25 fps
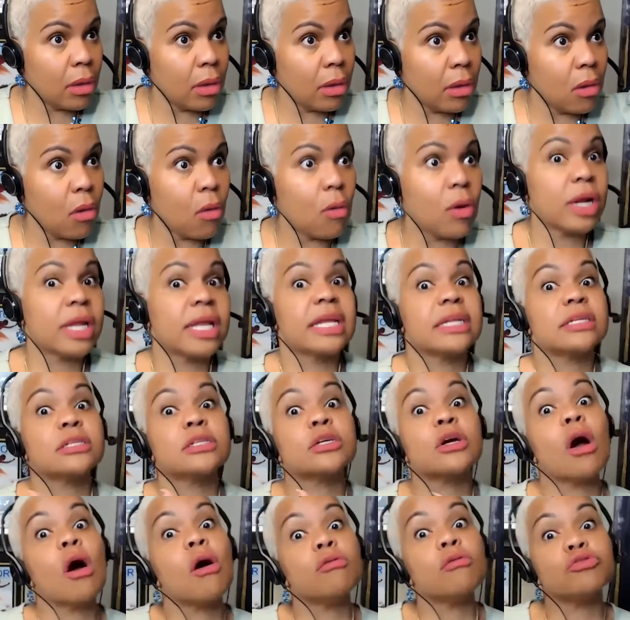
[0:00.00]
go
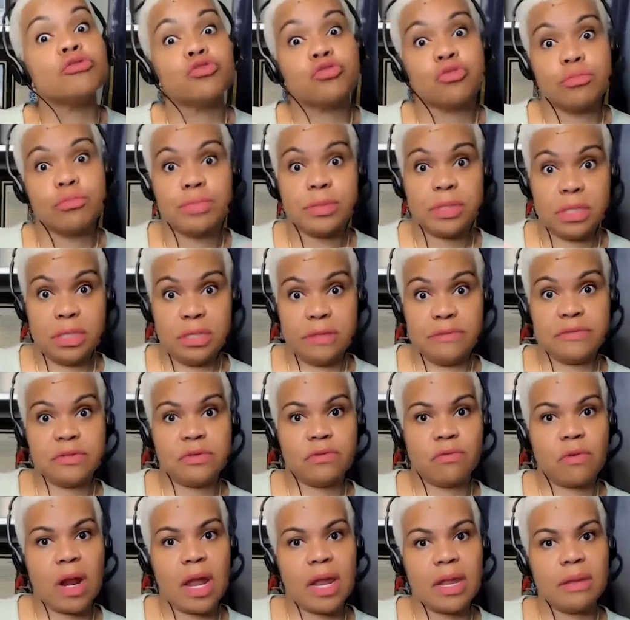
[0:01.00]
against cultural
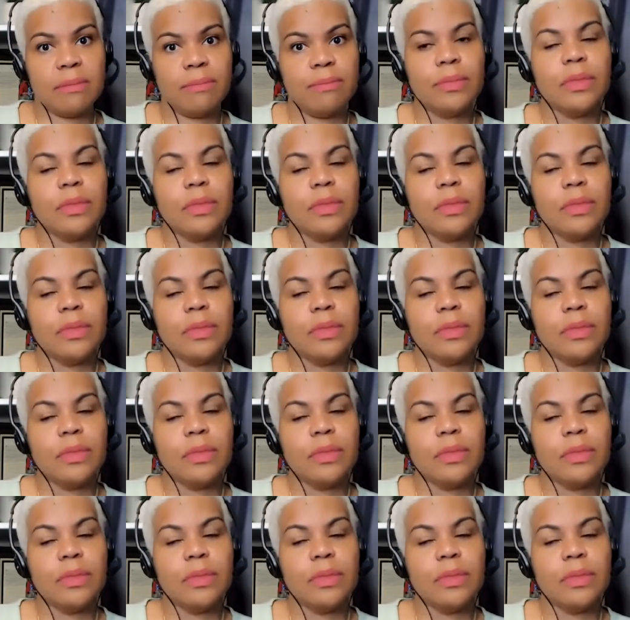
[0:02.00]
beliefs, right?